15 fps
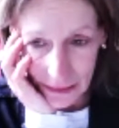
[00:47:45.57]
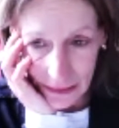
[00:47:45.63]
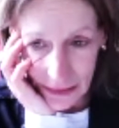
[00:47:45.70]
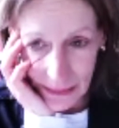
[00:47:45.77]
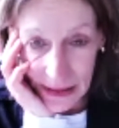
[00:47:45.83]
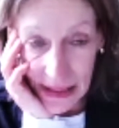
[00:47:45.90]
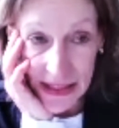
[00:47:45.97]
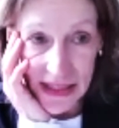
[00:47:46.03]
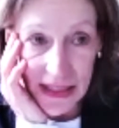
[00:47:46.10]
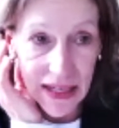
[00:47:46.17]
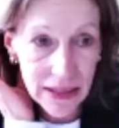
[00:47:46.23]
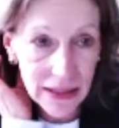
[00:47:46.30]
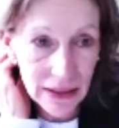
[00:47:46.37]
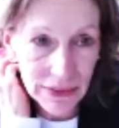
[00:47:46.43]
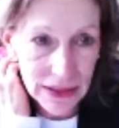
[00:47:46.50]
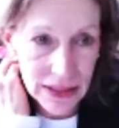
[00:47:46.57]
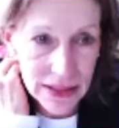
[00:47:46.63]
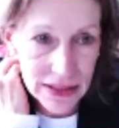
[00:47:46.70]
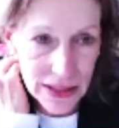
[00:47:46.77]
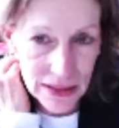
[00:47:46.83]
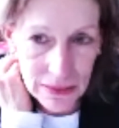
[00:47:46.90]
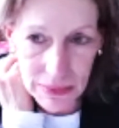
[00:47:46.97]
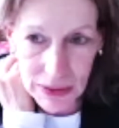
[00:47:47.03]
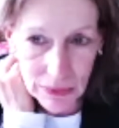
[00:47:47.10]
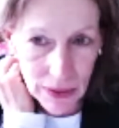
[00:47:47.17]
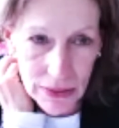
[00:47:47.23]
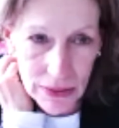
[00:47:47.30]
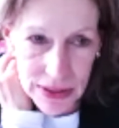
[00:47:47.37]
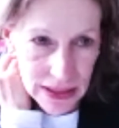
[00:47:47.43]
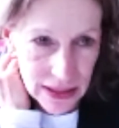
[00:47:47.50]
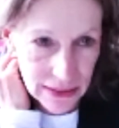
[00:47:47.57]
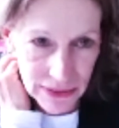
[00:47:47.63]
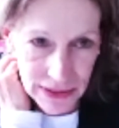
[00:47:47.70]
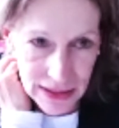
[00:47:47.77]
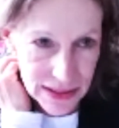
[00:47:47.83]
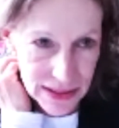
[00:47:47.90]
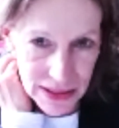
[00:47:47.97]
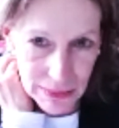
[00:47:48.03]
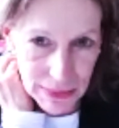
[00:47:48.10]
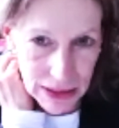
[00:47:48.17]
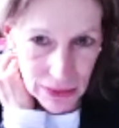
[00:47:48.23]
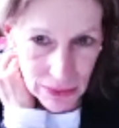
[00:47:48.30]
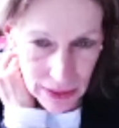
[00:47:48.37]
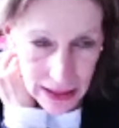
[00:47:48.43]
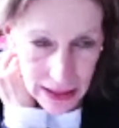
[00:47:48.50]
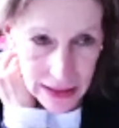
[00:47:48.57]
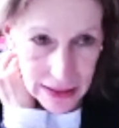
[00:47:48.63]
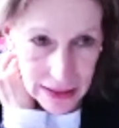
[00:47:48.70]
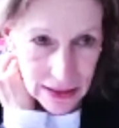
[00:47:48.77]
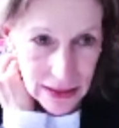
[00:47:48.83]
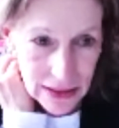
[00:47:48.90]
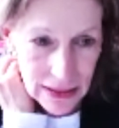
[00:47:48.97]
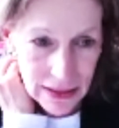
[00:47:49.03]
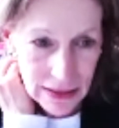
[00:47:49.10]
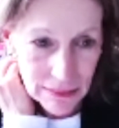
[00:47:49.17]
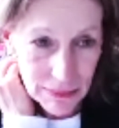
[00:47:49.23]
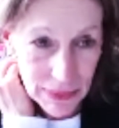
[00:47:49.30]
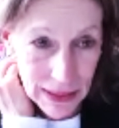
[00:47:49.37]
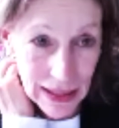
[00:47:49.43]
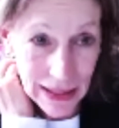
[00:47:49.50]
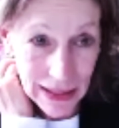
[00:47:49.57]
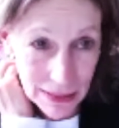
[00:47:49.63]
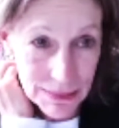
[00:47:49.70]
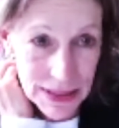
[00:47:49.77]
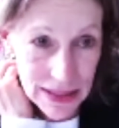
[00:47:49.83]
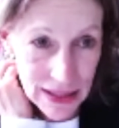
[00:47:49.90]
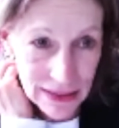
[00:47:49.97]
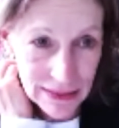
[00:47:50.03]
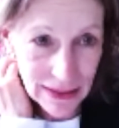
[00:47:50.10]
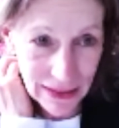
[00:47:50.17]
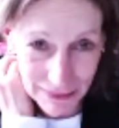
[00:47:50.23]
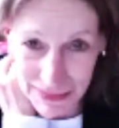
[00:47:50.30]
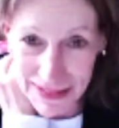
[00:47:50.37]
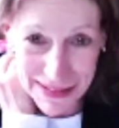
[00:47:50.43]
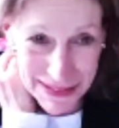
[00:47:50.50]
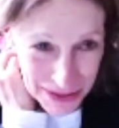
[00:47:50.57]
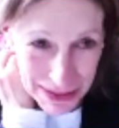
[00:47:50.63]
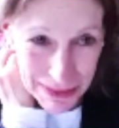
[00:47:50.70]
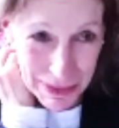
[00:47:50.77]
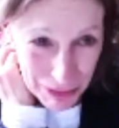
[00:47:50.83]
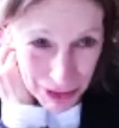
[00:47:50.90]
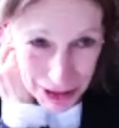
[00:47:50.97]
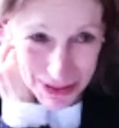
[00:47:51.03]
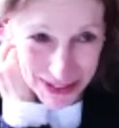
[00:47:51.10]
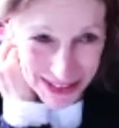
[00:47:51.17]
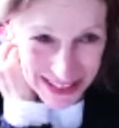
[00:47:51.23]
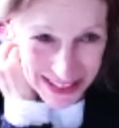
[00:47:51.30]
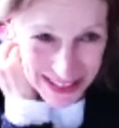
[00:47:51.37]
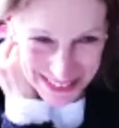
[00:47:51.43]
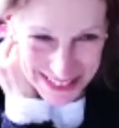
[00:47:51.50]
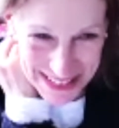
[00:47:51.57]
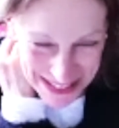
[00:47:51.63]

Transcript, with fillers: I'm not saying everything's going to be rosy and everything's going to be no, great. No. But I am saying that everything's going to be rosy and everything's